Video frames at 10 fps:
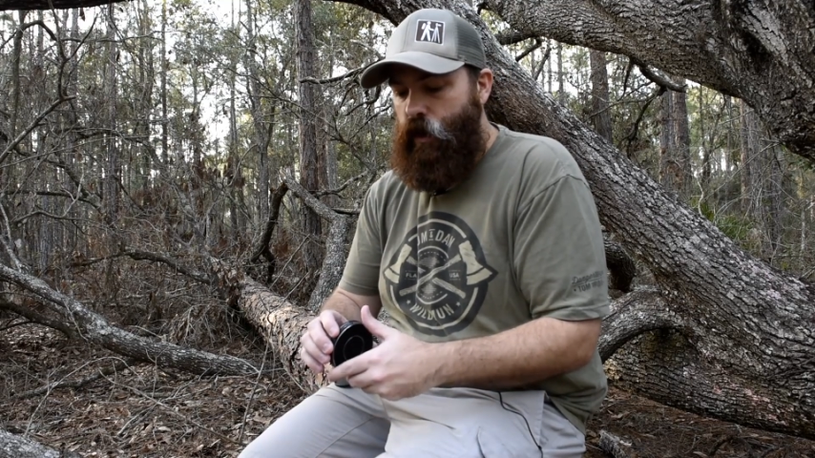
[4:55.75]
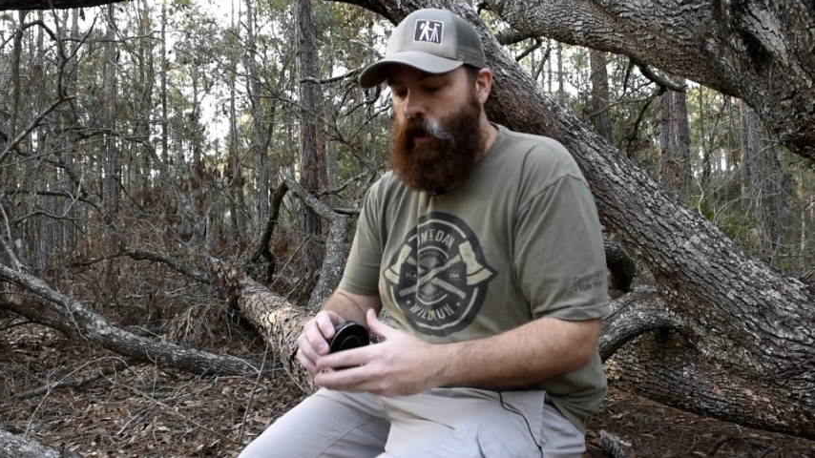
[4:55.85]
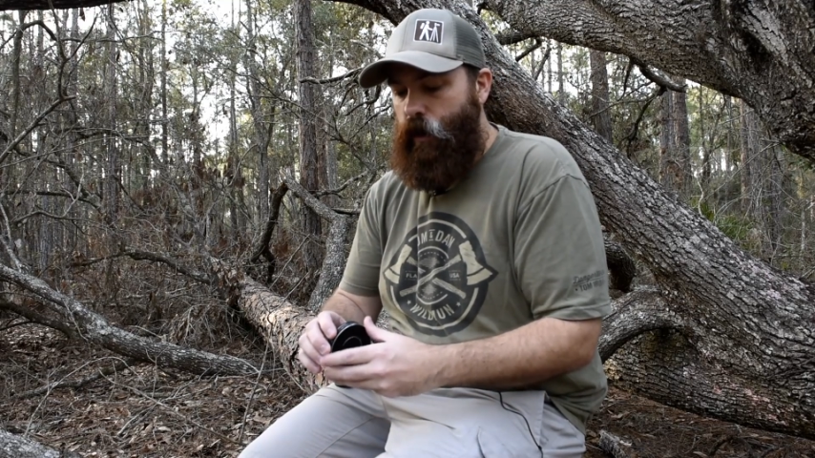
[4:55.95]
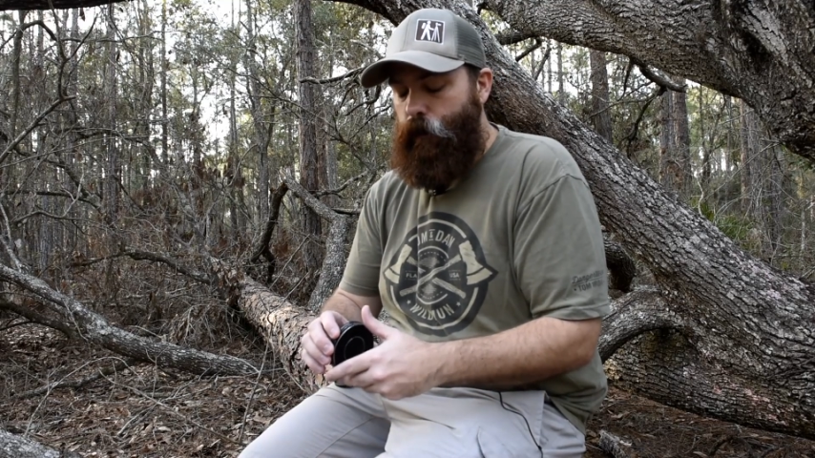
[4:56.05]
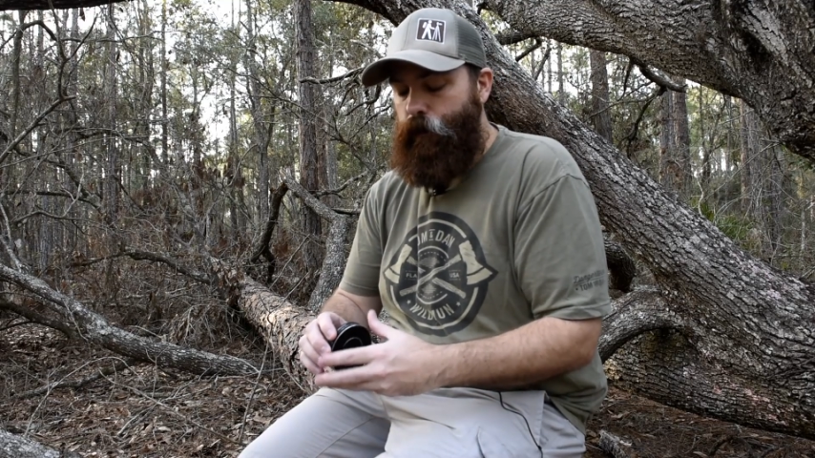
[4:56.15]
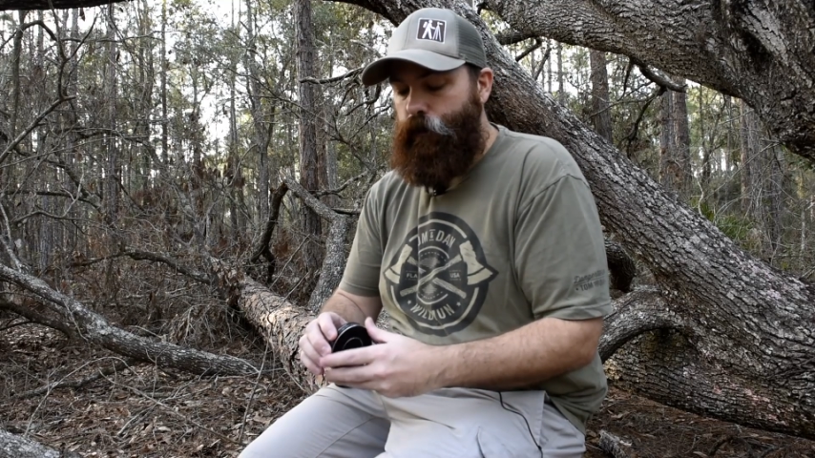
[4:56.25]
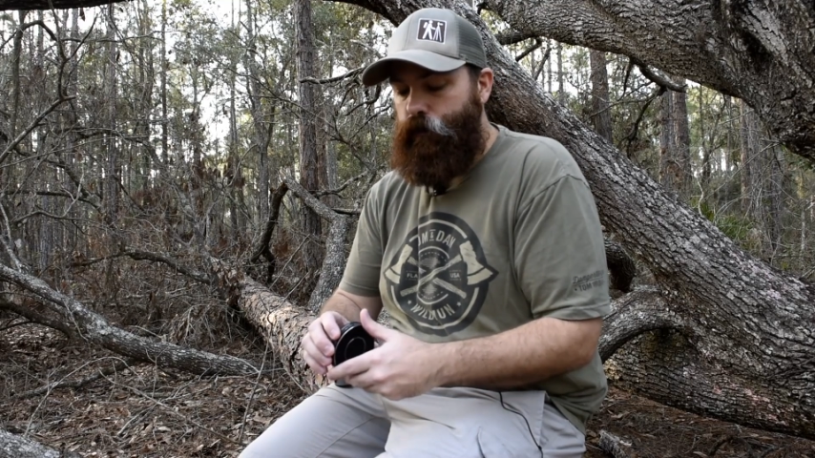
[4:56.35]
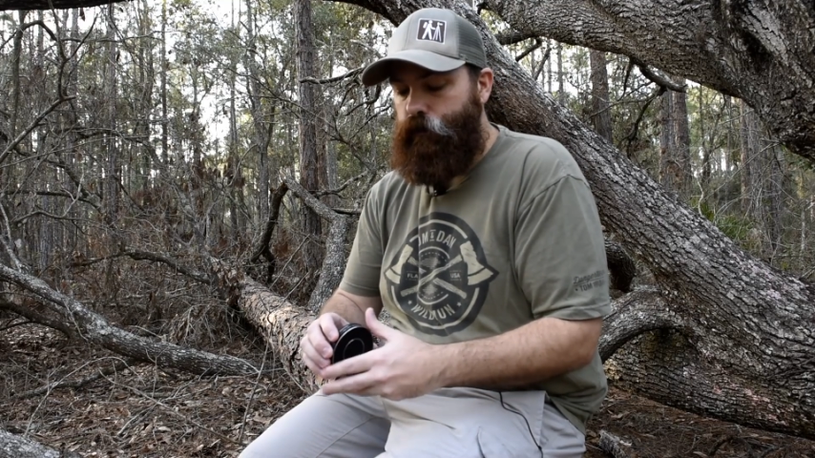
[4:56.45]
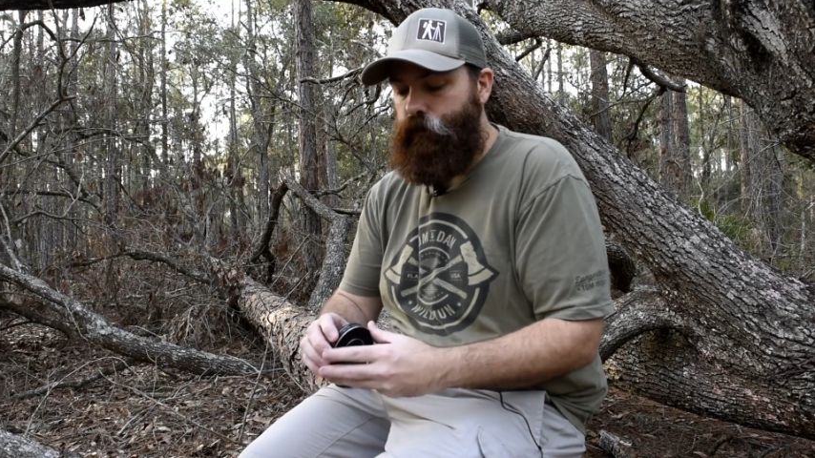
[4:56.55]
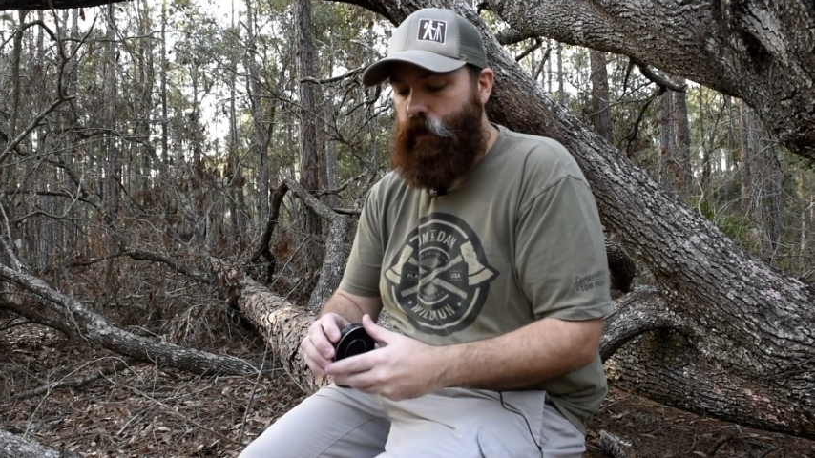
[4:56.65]

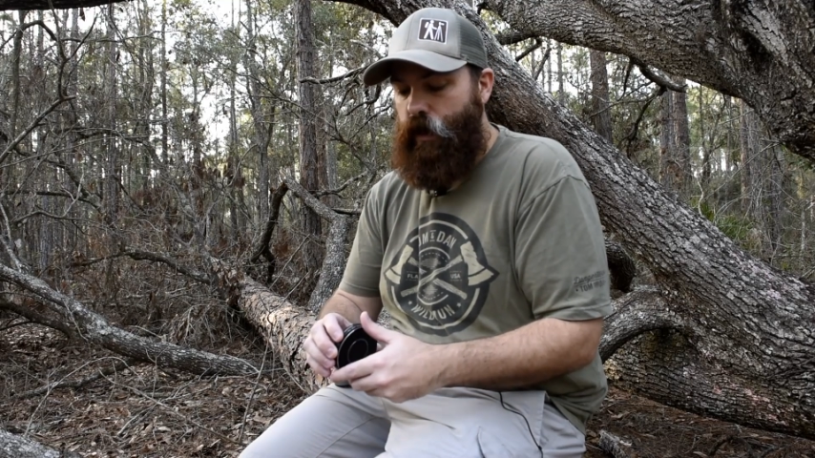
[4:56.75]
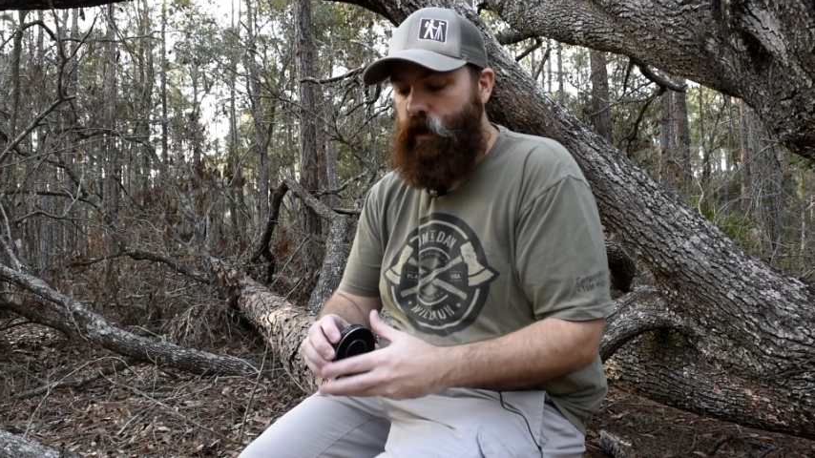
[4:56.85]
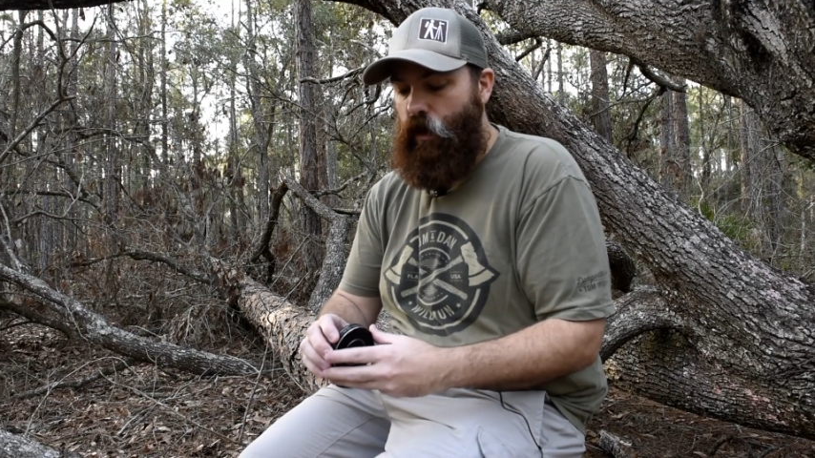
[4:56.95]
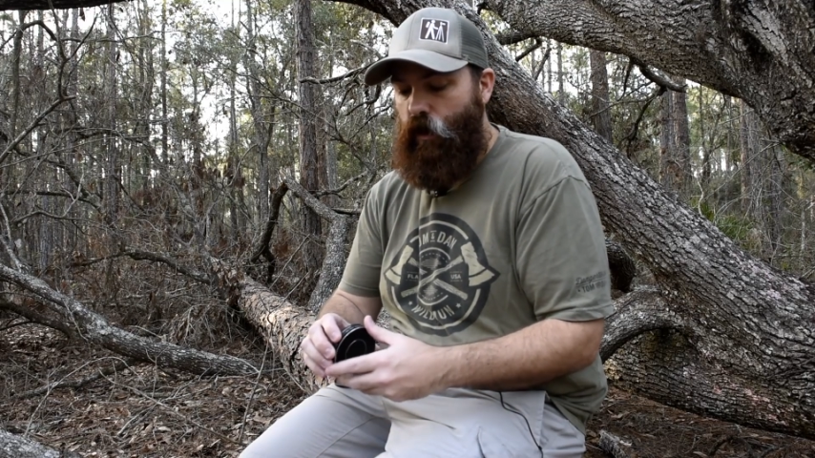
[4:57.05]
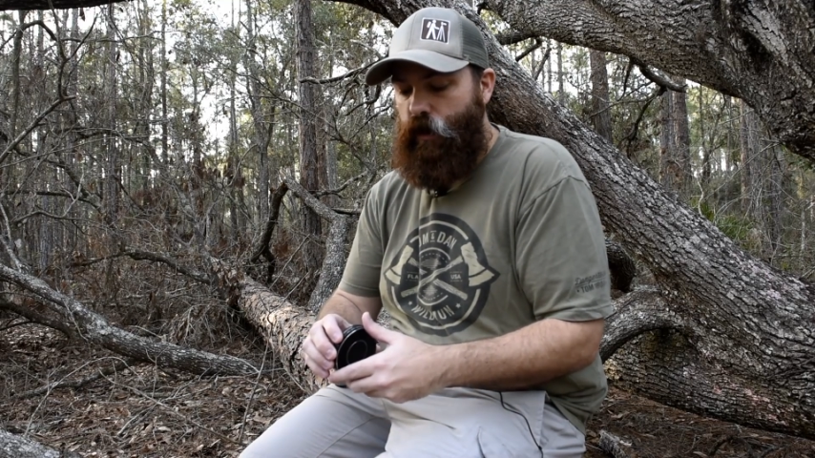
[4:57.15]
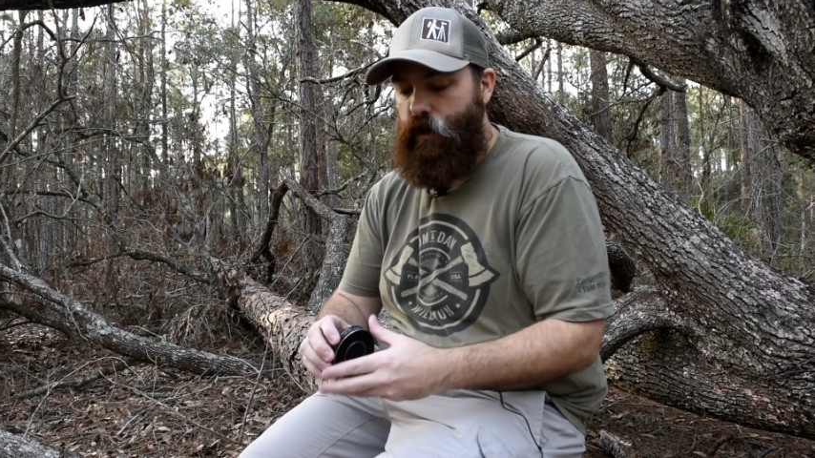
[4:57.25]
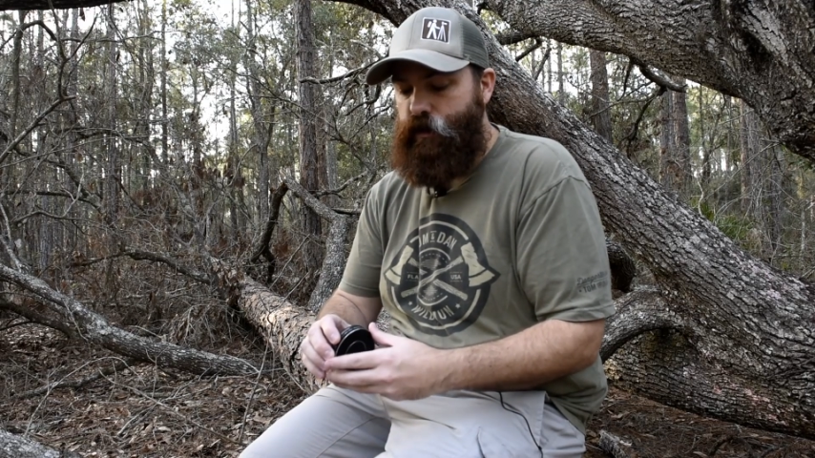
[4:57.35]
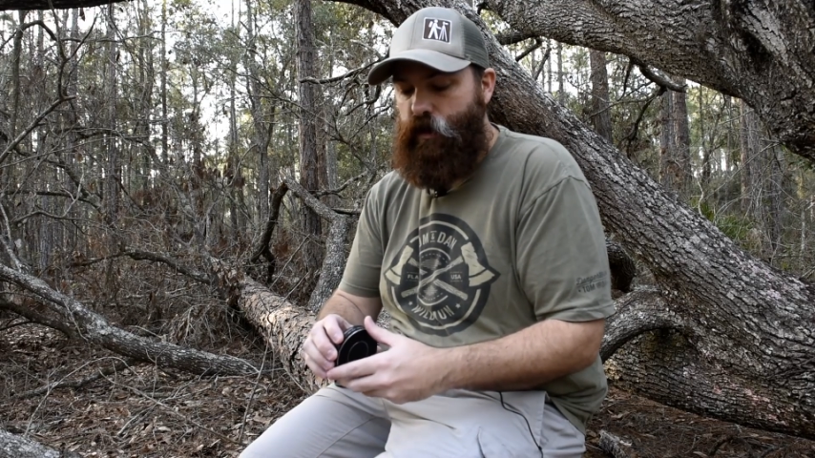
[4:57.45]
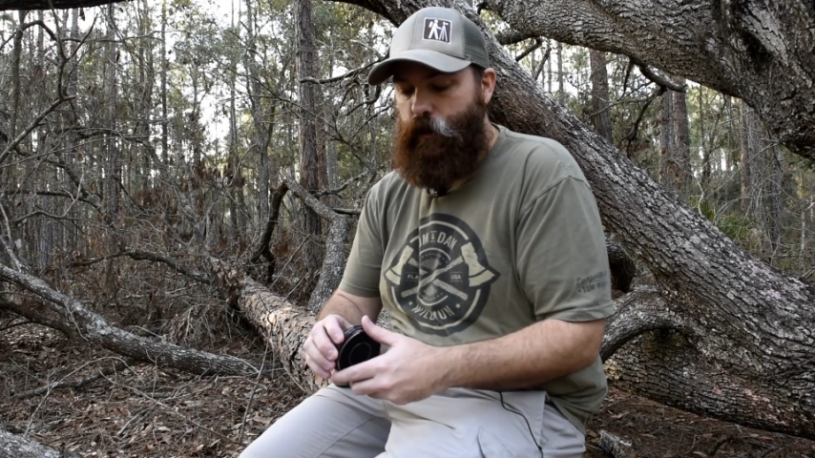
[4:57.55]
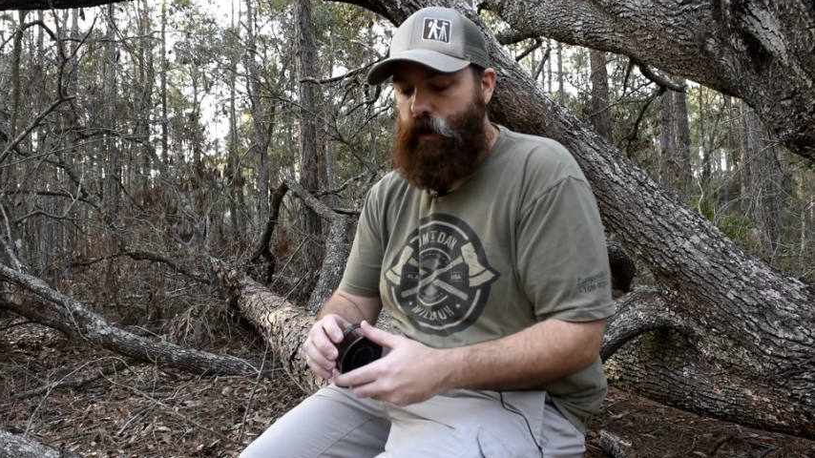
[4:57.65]
And all that
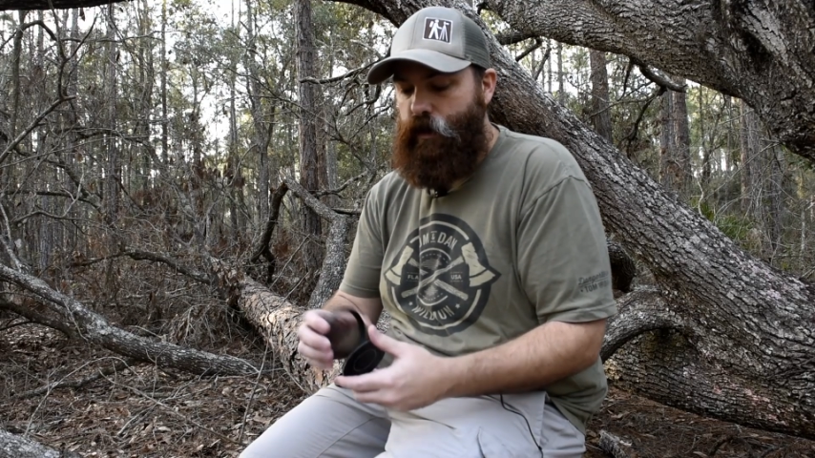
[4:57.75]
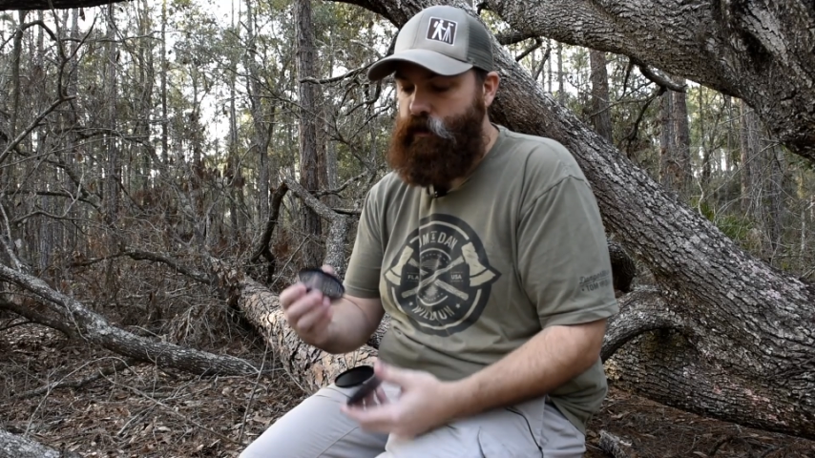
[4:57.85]
is going to be